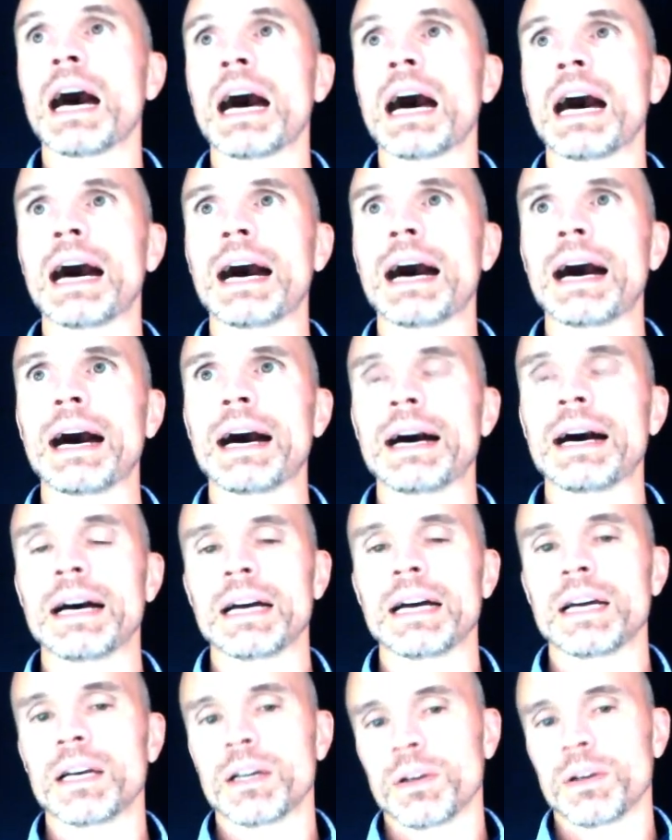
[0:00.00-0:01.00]

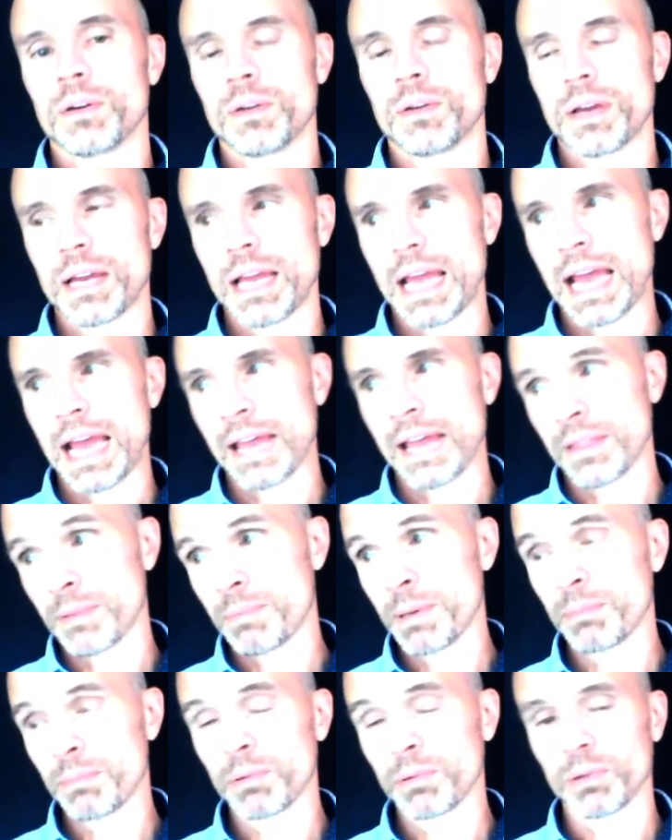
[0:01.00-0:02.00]
and the
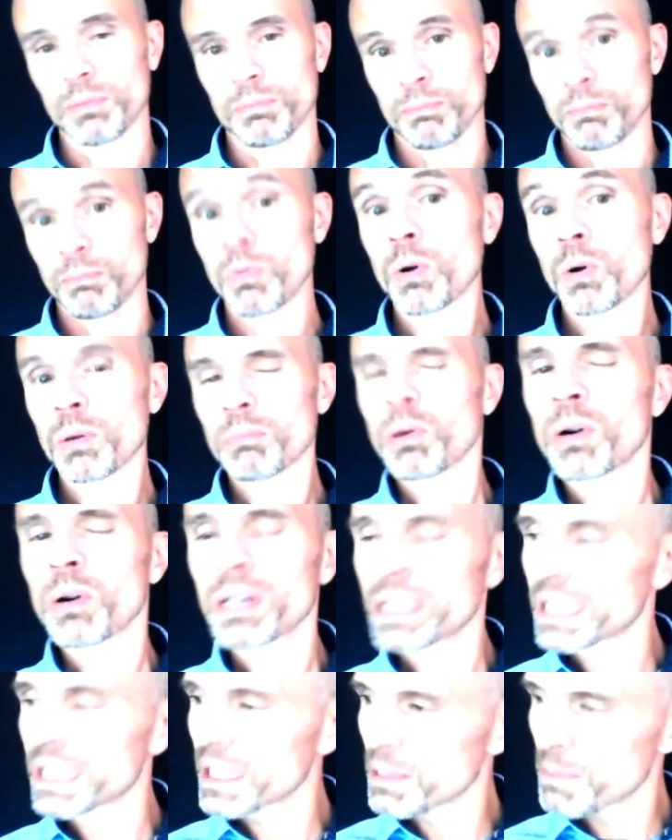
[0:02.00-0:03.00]
people, more
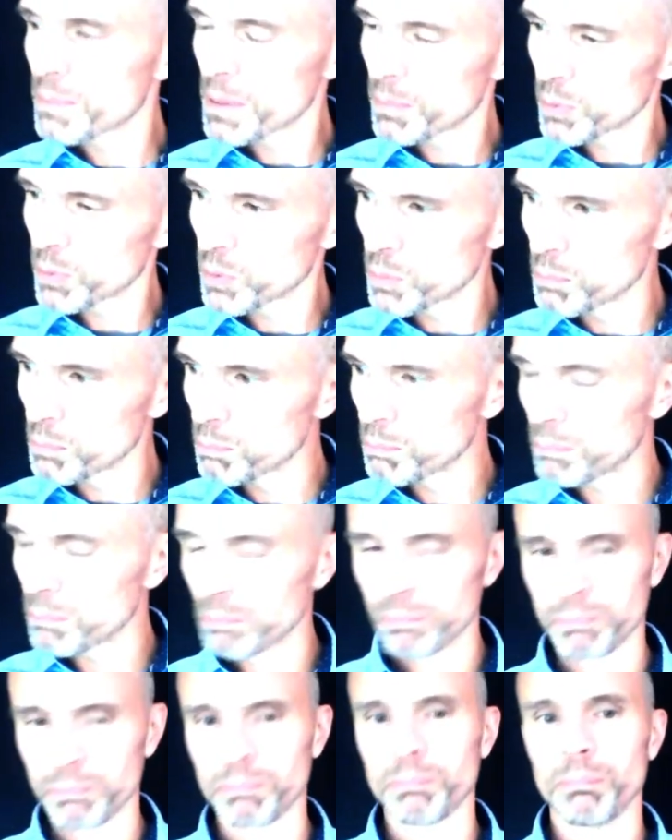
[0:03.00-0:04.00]
importantly, the people who
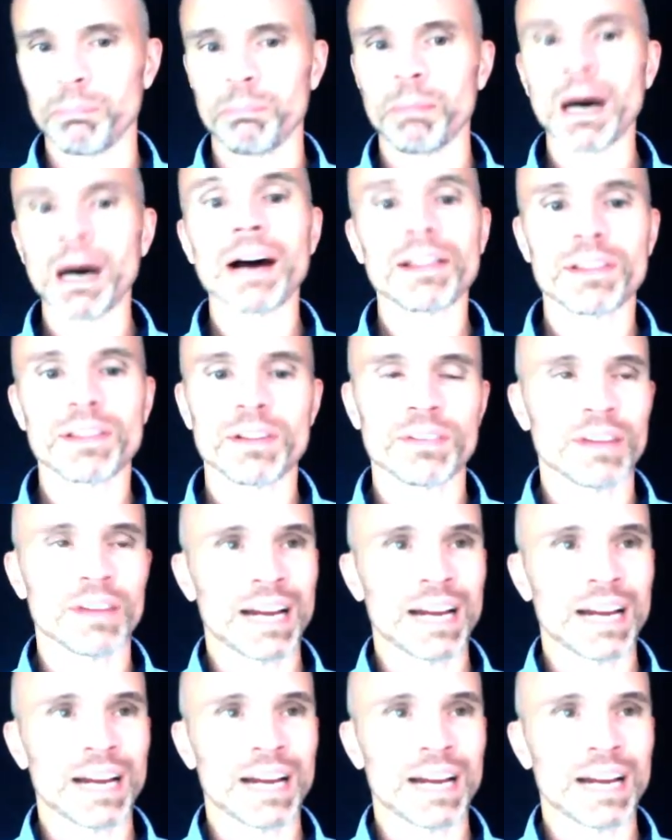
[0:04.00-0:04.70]
bought the